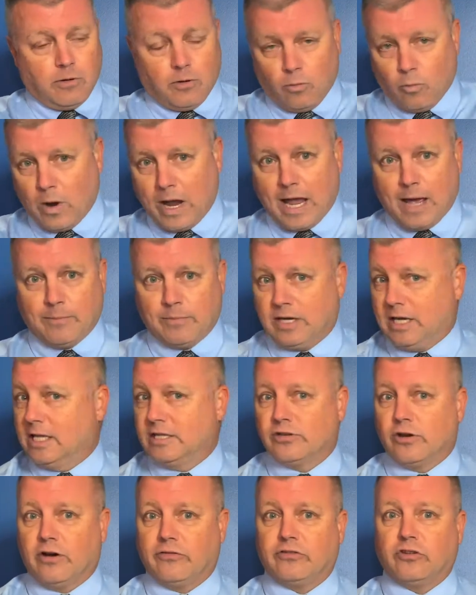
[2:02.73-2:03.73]
wham, kids
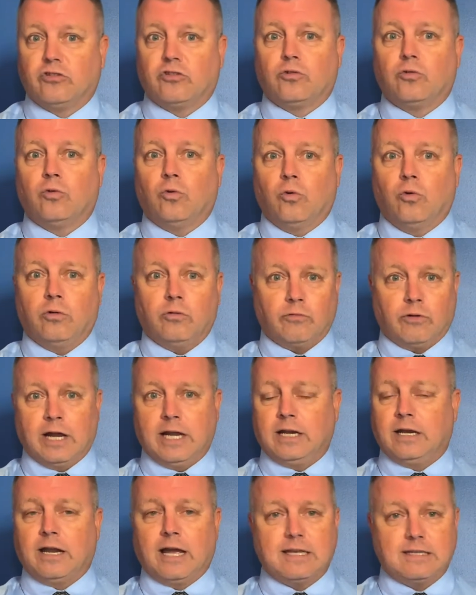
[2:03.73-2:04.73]
off to school,
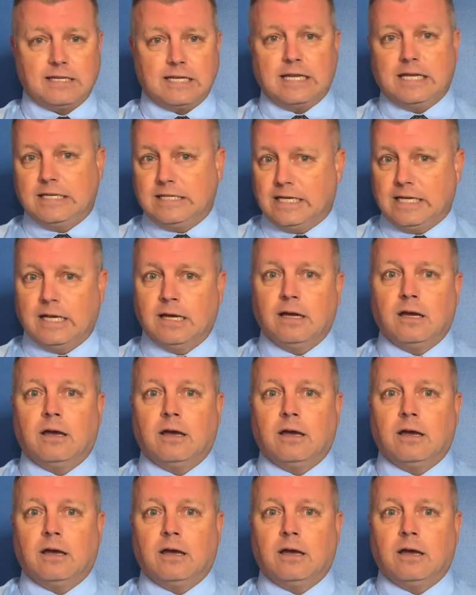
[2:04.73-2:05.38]
right? Nice and easy.